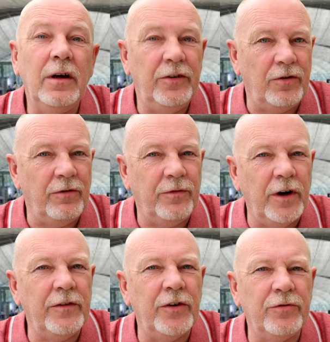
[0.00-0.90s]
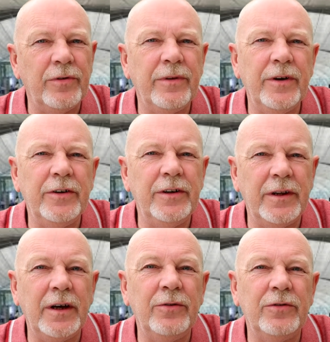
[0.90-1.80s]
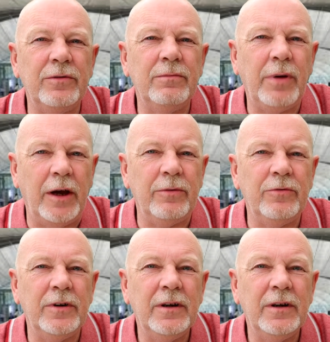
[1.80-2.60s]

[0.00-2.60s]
has got £530,000